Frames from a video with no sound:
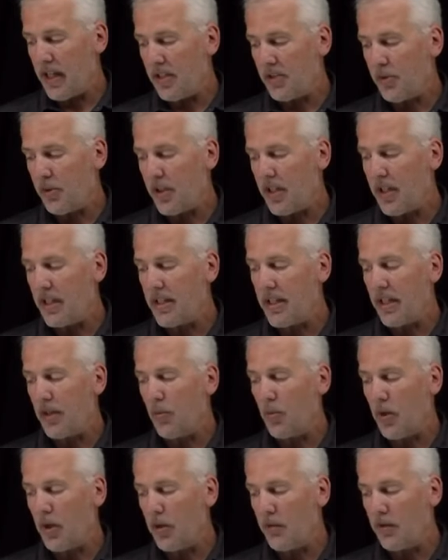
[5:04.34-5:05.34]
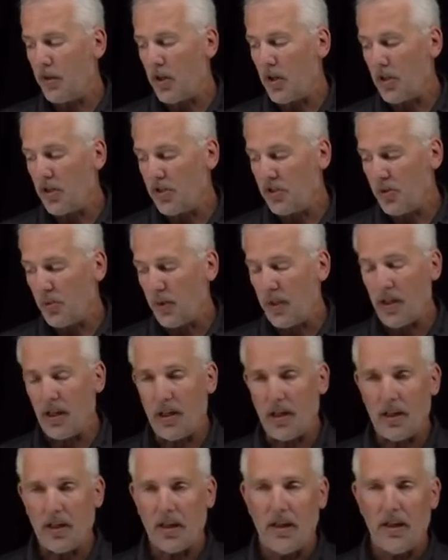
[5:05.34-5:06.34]
squared, I take 1 over r
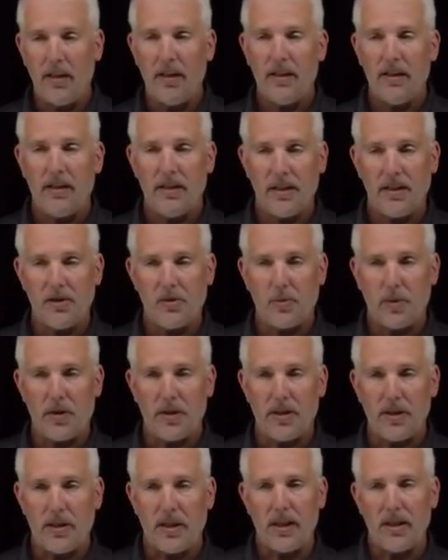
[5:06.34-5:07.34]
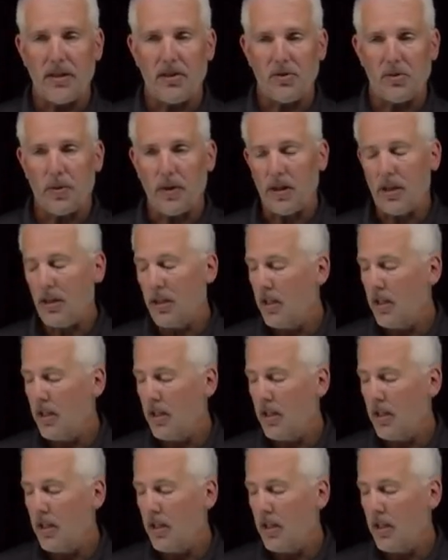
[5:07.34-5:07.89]
squared d squared d theta squared.